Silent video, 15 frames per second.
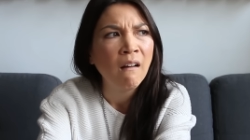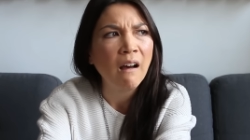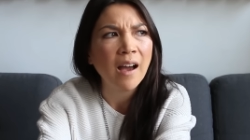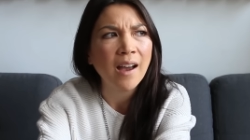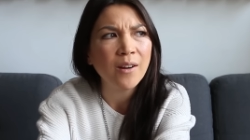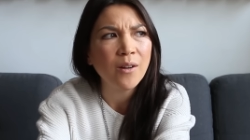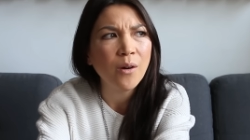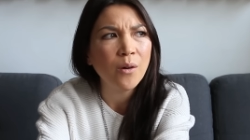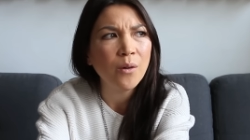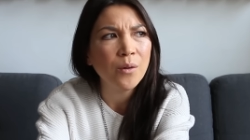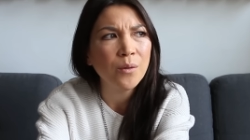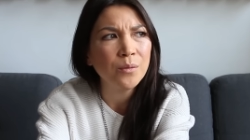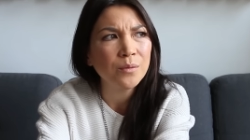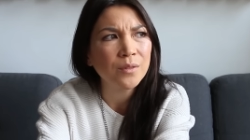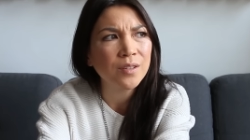I
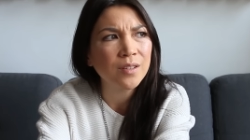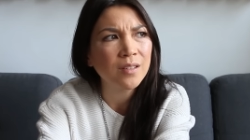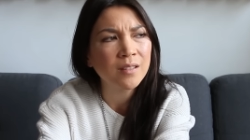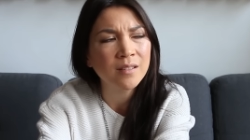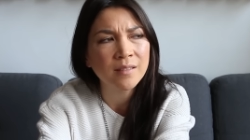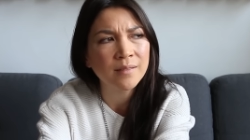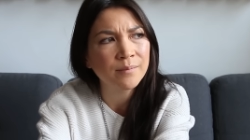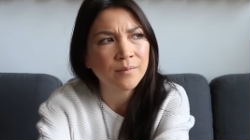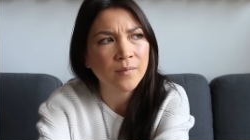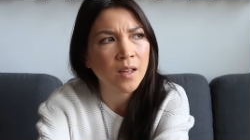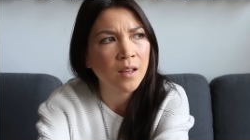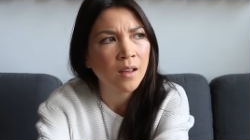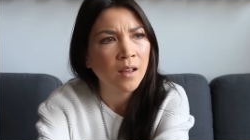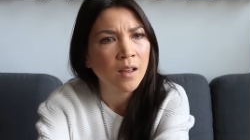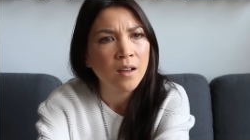don't
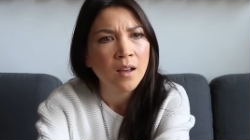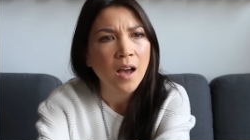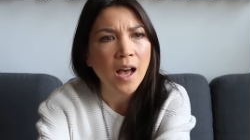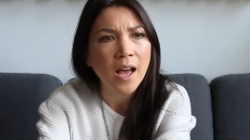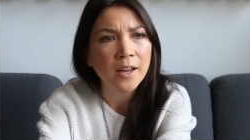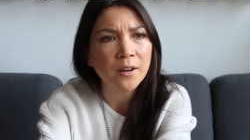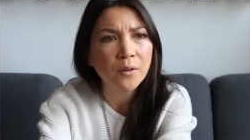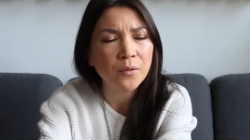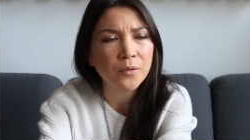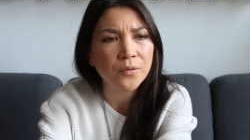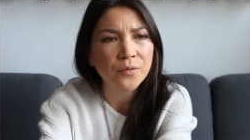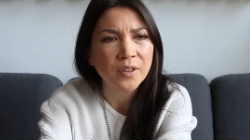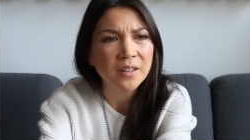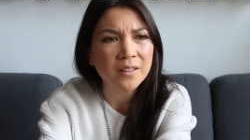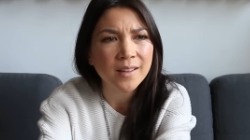
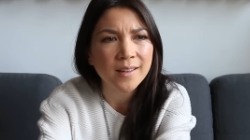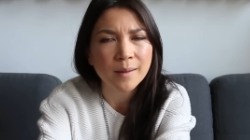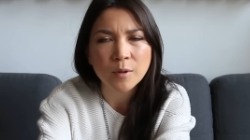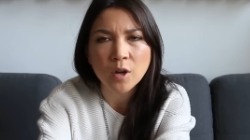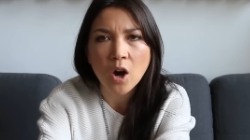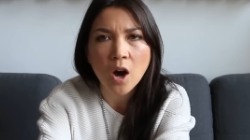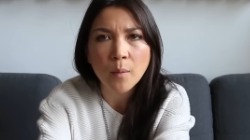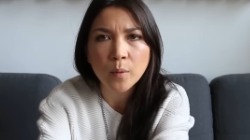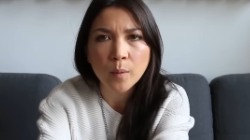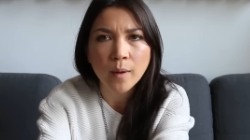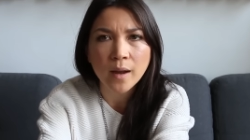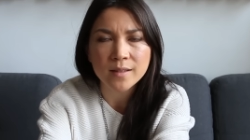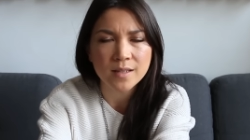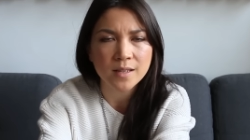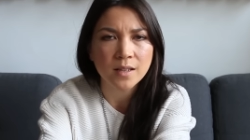feel like I'm
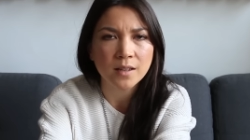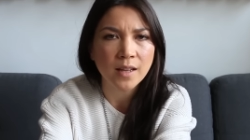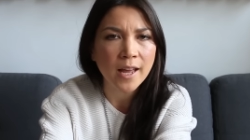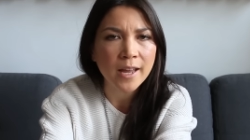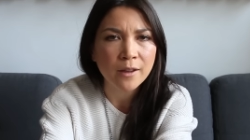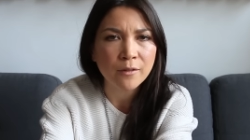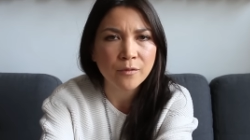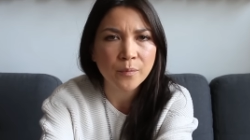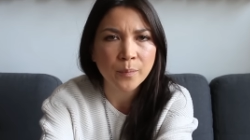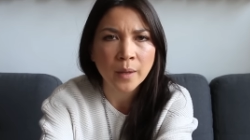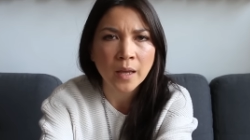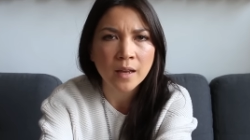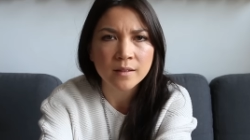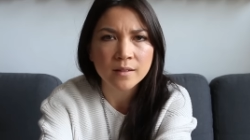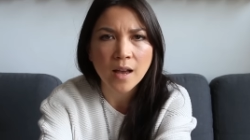compromising a life
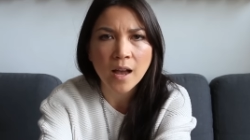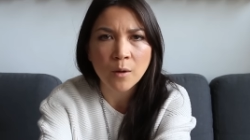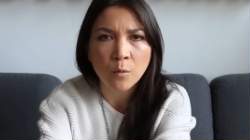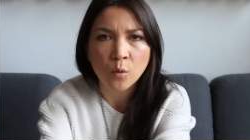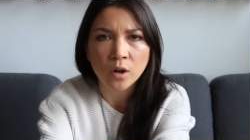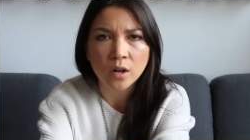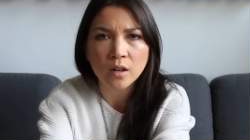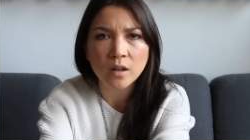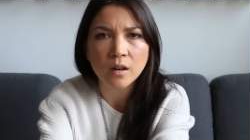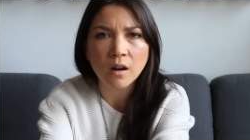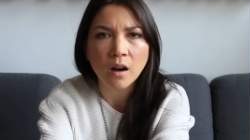because I work